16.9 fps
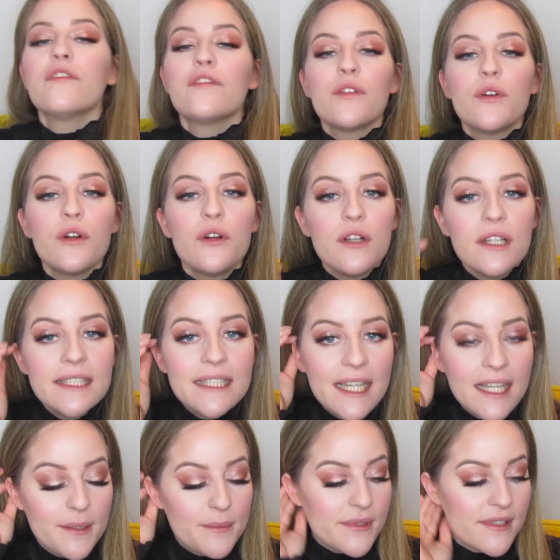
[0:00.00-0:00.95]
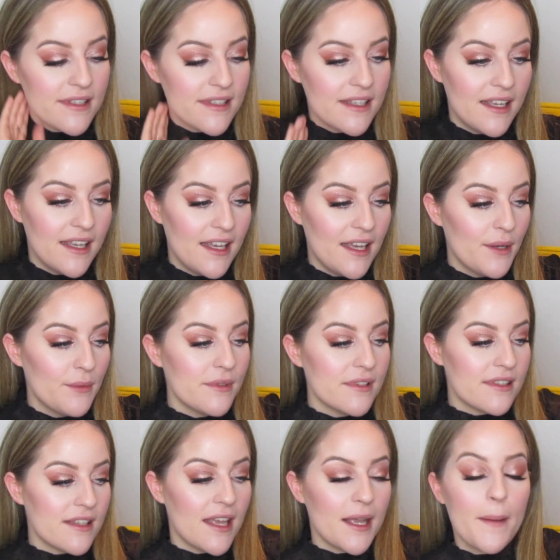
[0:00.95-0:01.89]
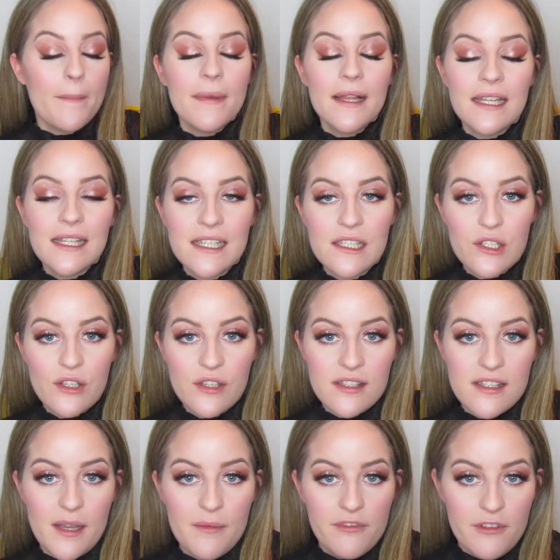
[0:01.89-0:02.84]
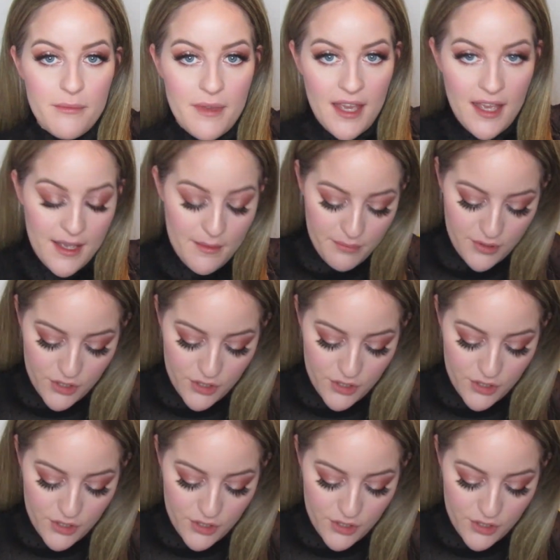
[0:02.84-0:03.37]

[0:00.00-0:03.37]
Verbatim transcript: For lips, it was a complete toss-up for me